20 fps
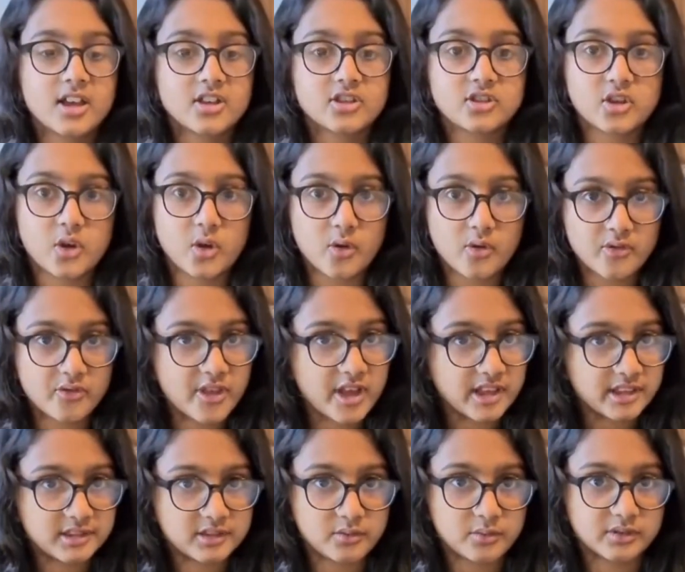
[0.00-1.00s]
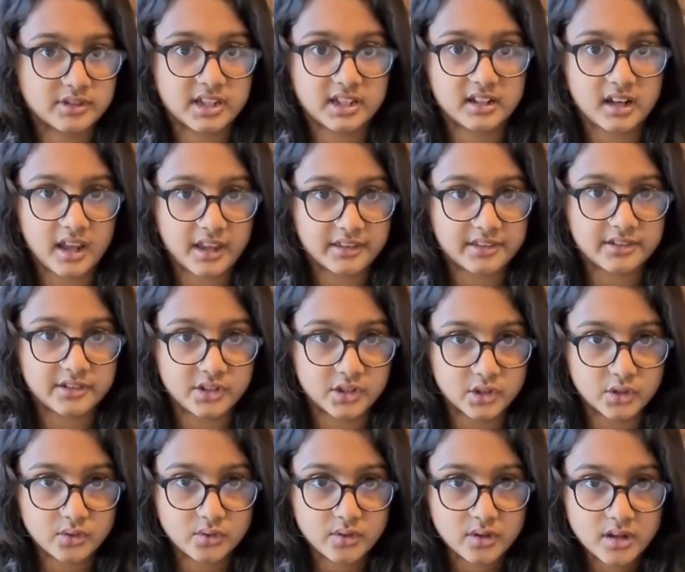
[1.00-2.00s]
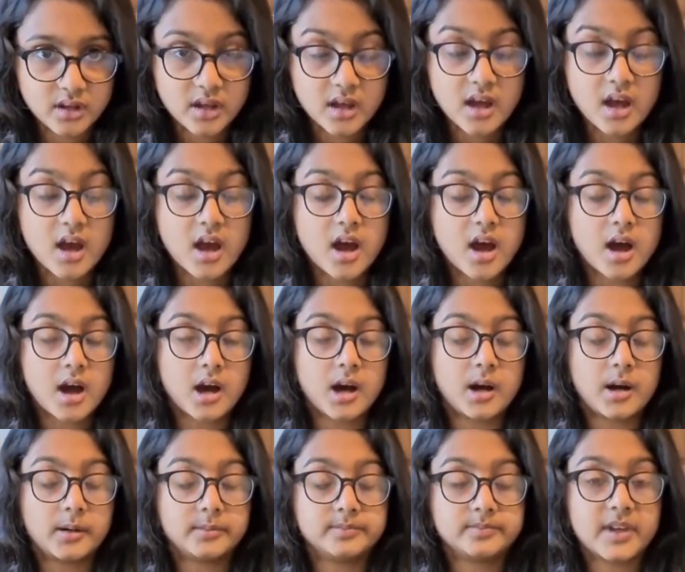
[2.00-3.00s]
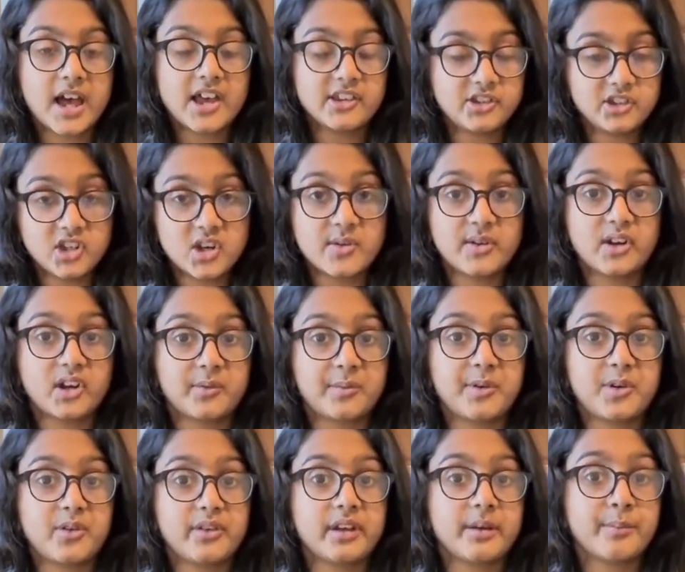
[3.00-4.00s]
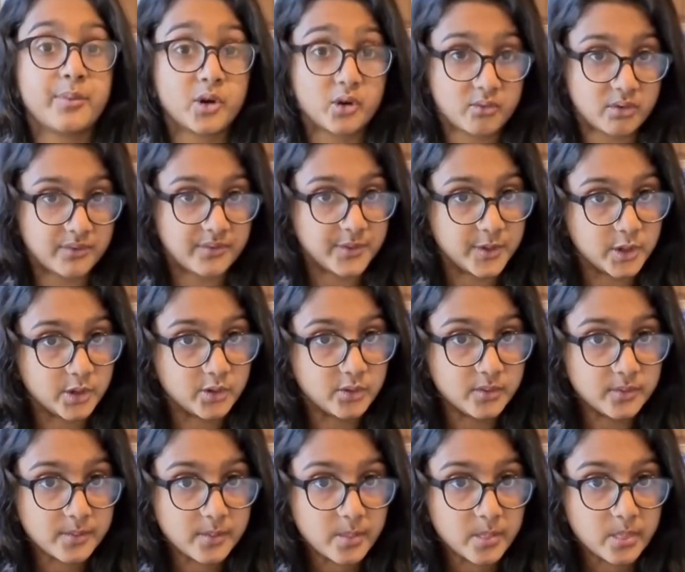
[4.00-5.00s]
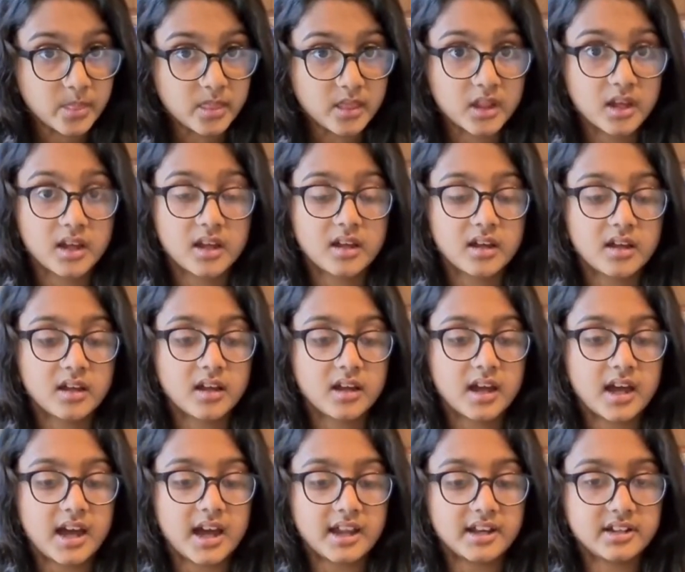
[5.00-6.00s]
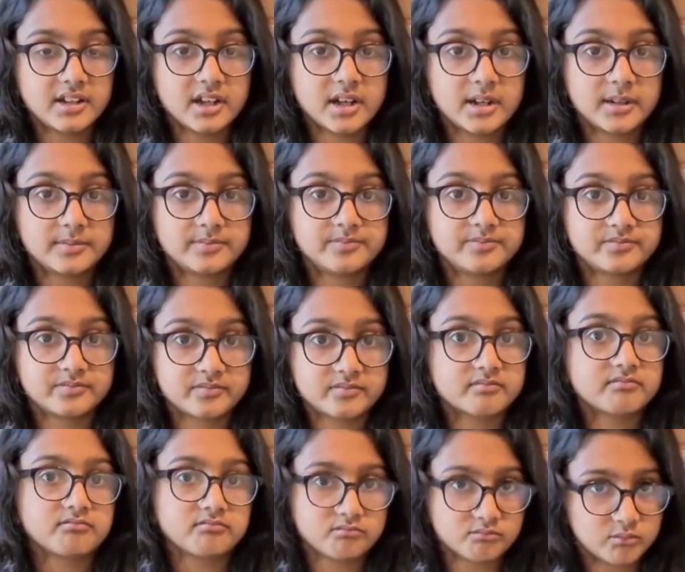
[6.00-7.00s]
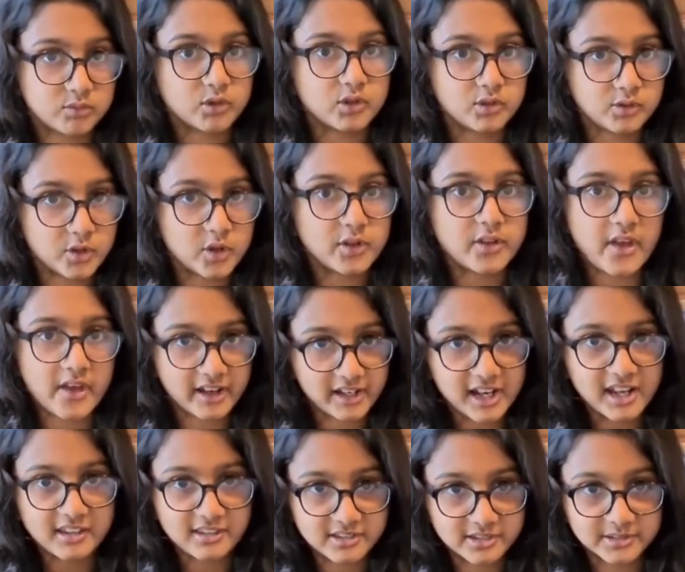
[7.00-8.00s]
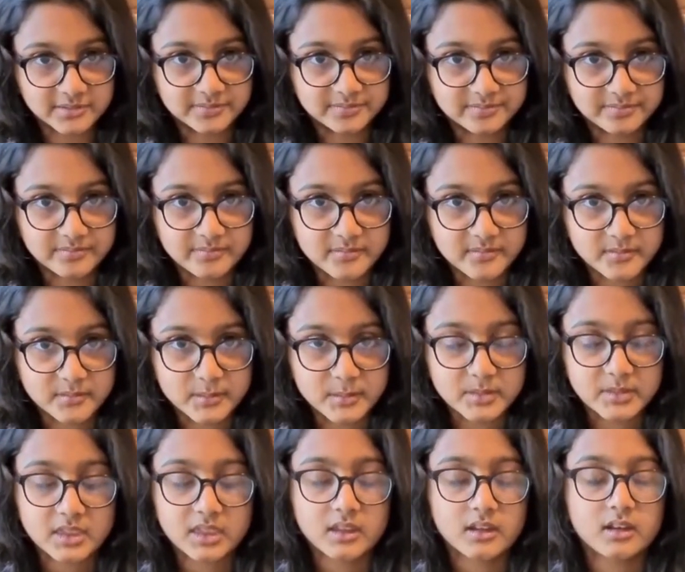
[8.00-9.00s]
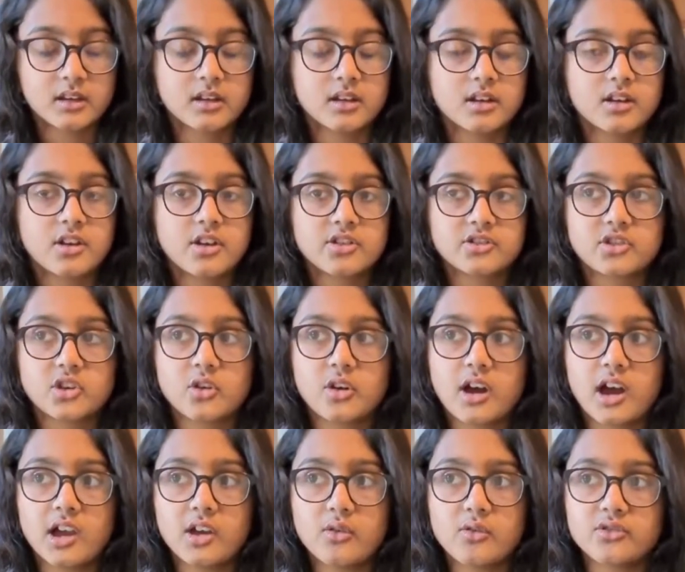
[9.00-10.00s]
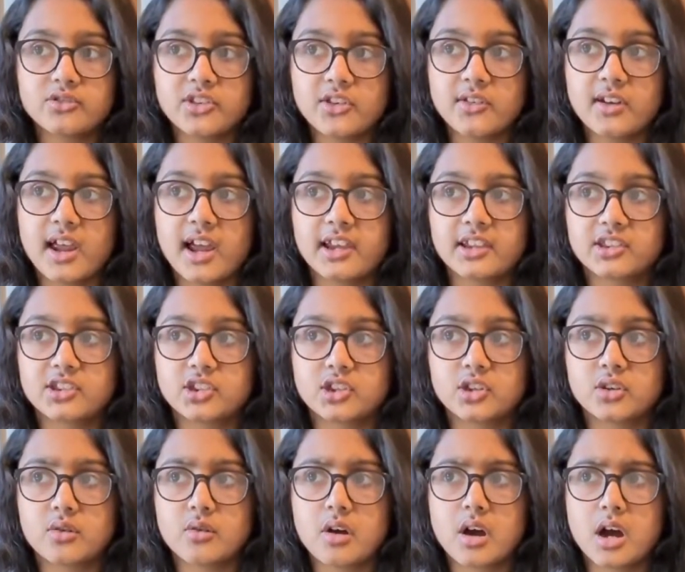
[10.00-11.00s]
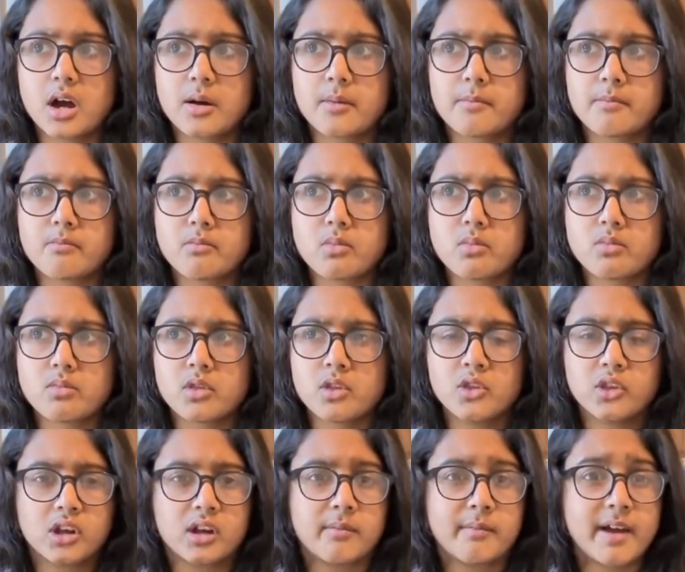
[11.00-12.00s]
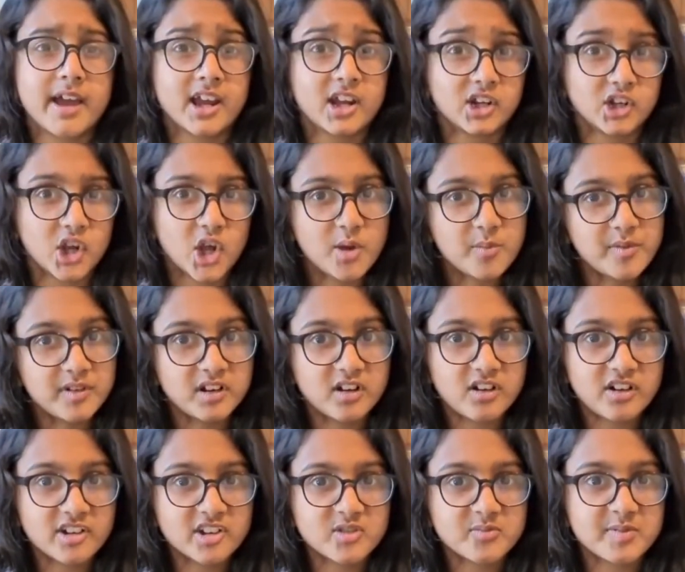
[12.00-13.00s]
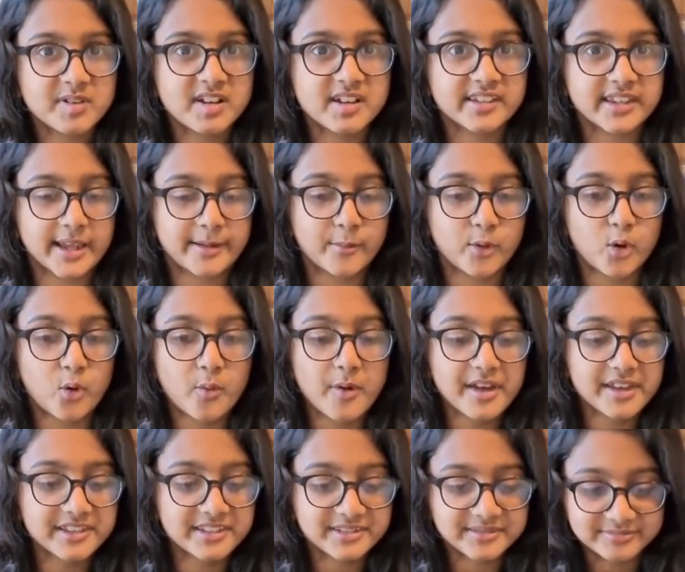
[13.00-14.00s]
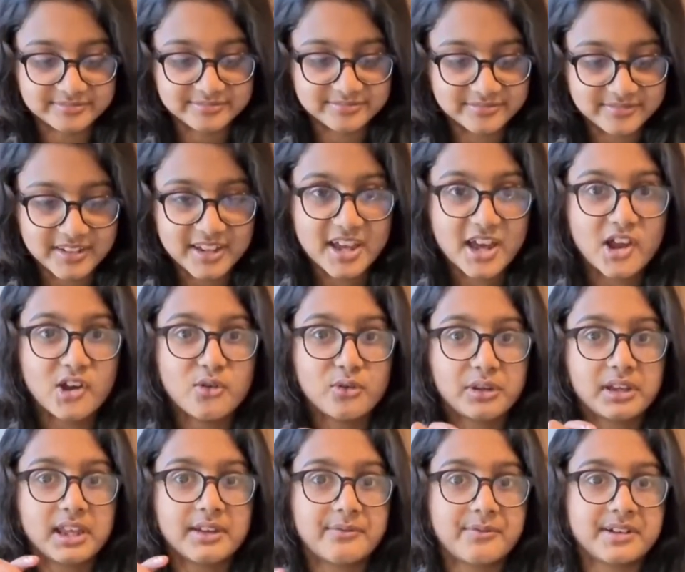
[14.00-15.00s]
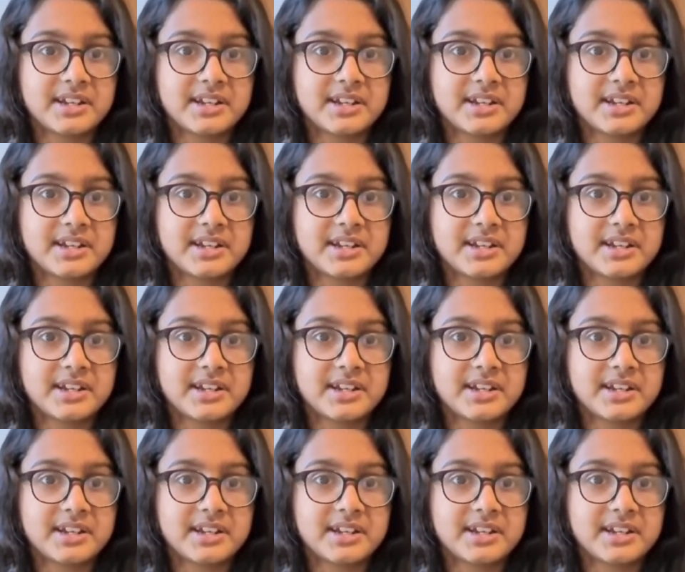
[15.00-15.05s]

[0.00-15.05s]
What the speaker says: So that's what I like to do. As you know, I'm going to be doing a book review. And we'll do that later. So I also like to look at my globe a lot because I'm always looking